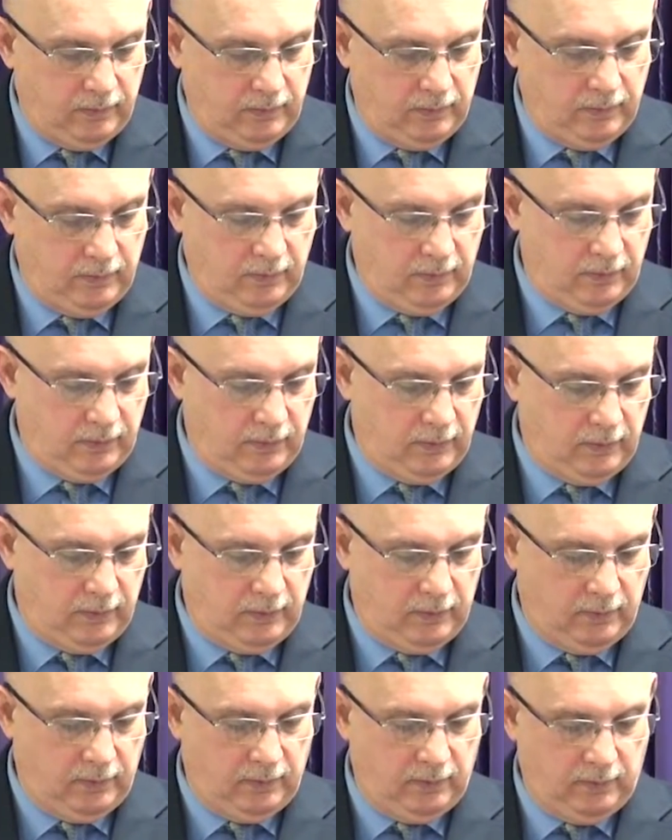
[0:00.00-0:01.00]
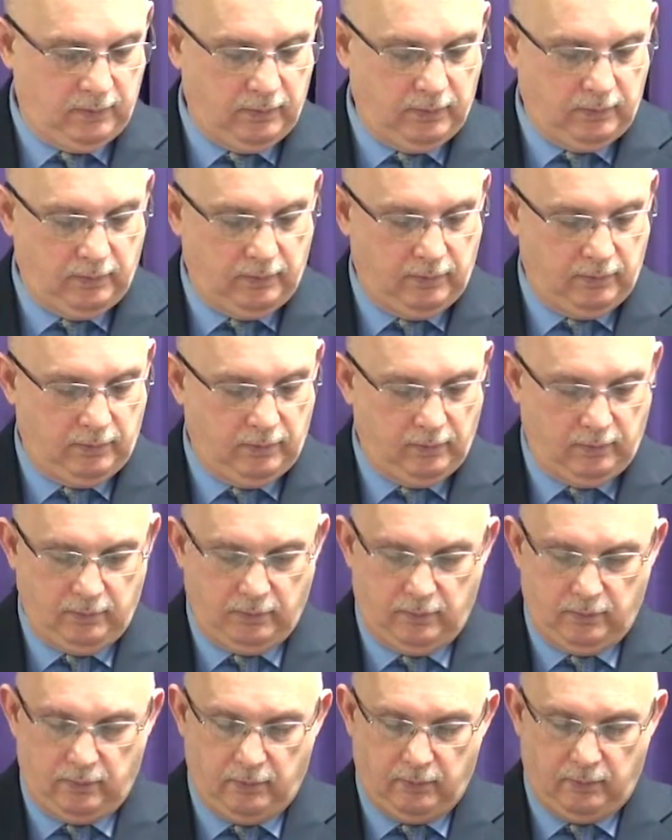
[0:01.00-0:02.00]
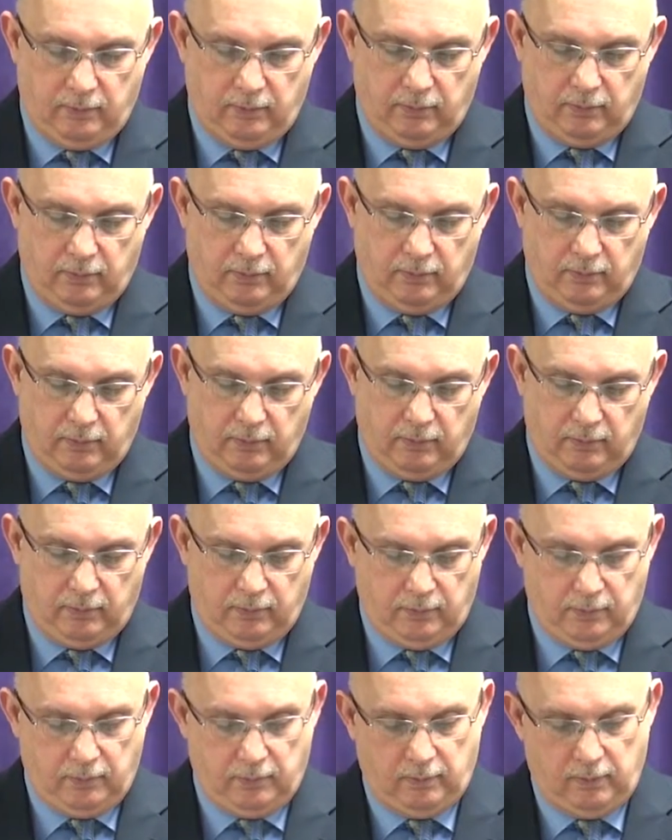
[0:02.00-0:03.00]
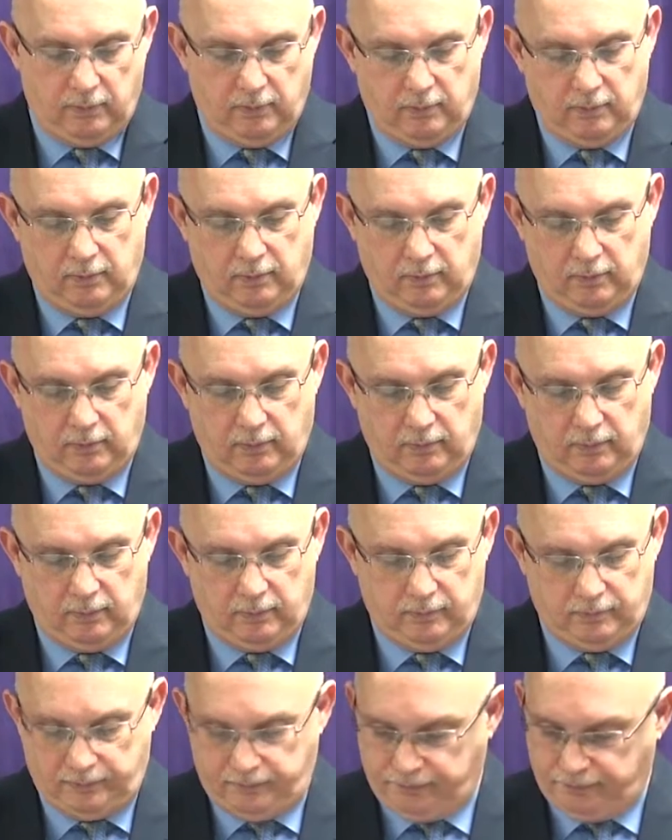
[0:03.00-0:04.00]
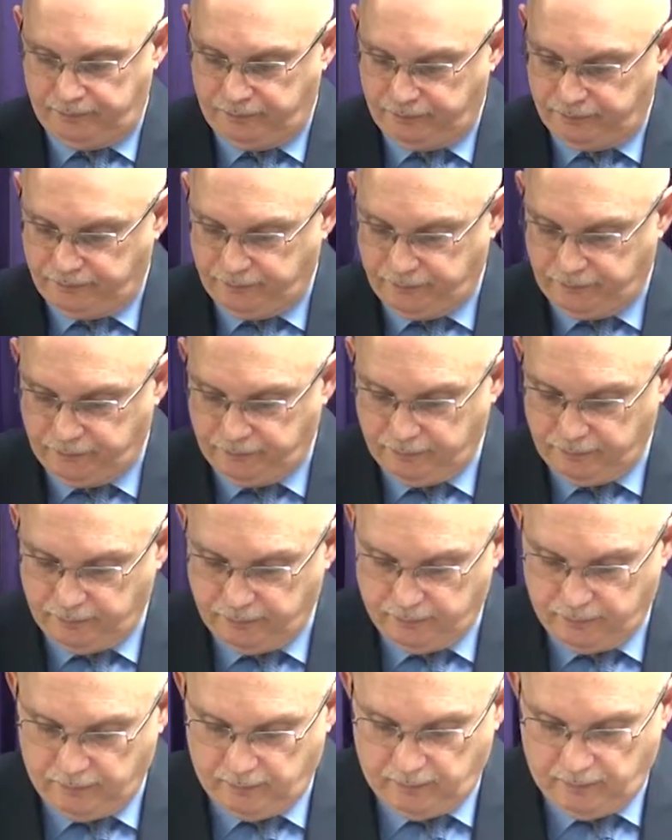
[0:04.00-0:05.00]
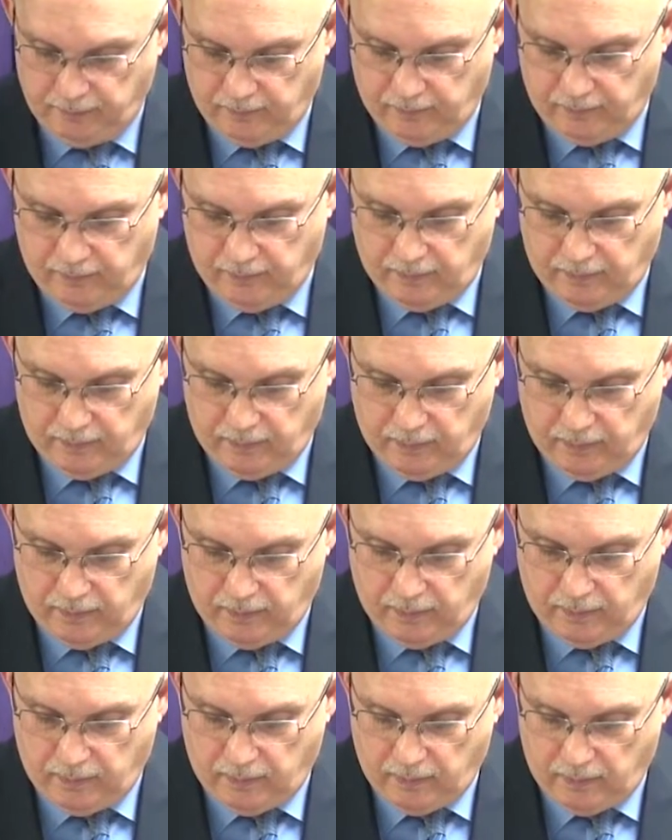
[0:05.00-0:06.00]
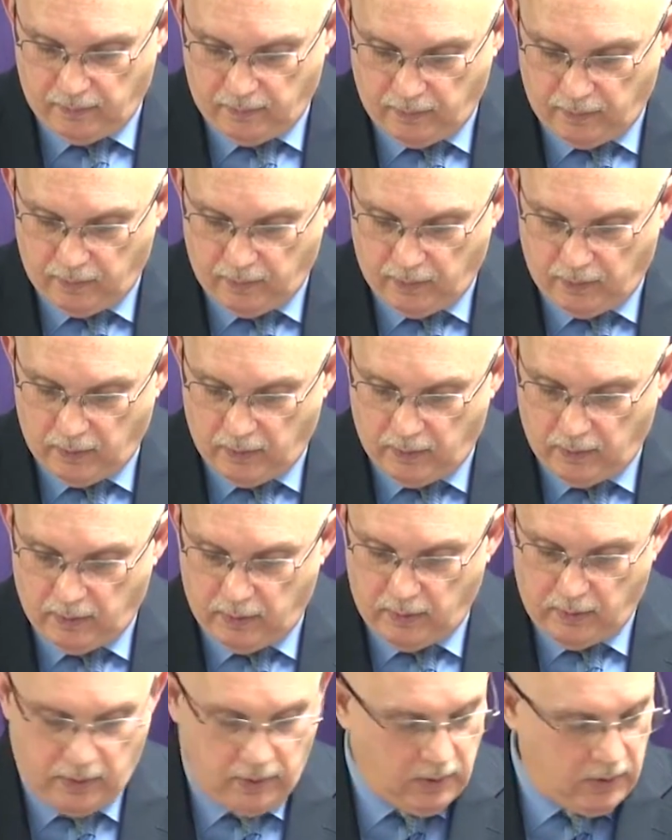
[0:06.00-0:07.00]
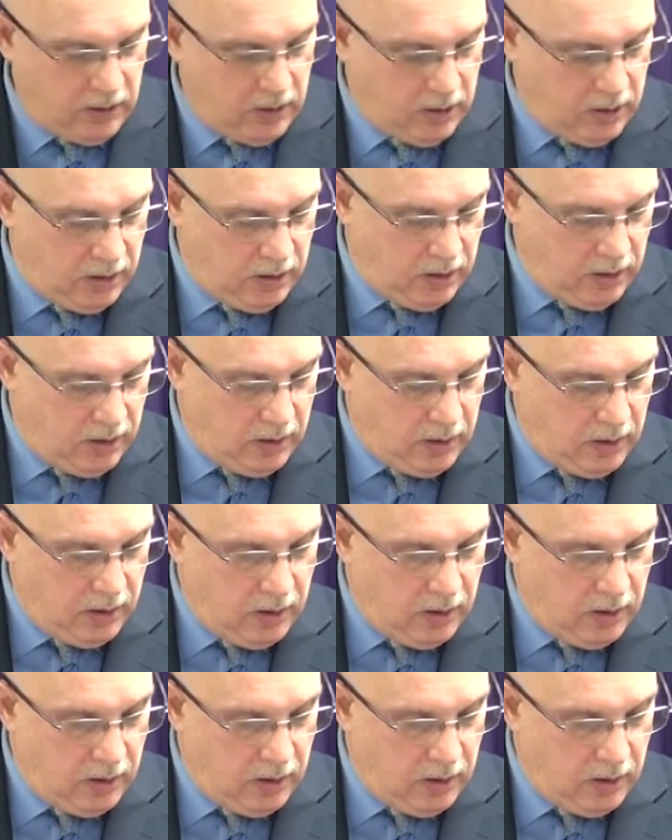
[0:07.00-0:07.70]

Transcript: No one is speaking in this clip.